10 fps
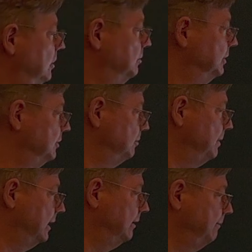if we just
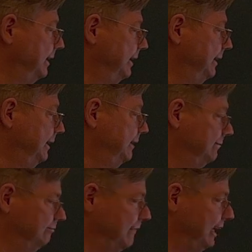make a
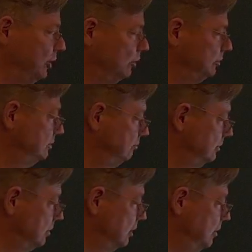make a note
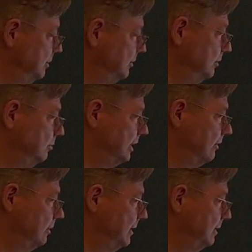or a comment,
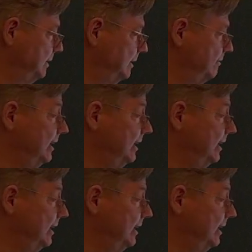whatever it might be,